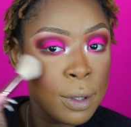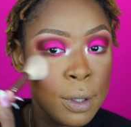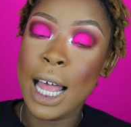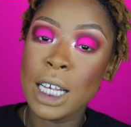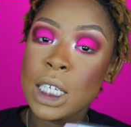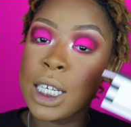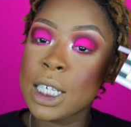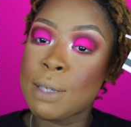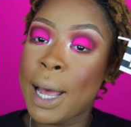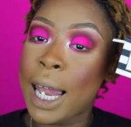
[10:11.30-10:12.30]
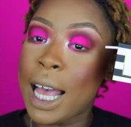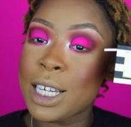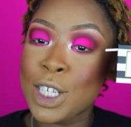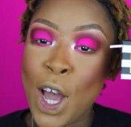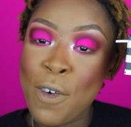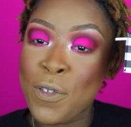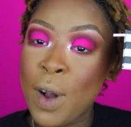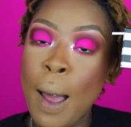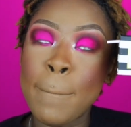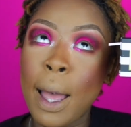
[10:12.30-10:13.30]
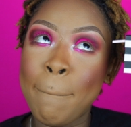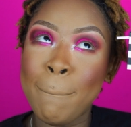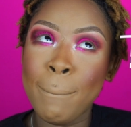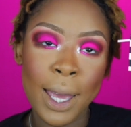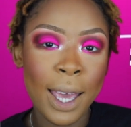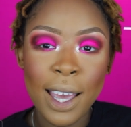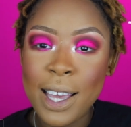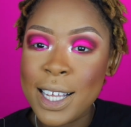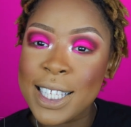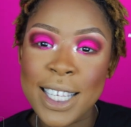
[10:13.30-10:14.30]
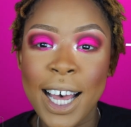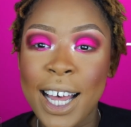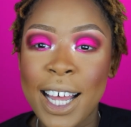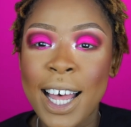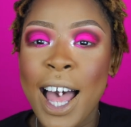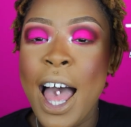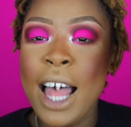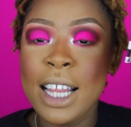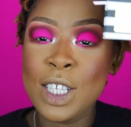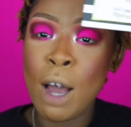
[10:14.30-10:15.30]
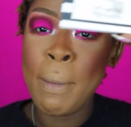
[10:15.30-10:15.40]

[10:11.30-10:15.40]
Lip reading: Lashes, my lashes are from me, duh. These are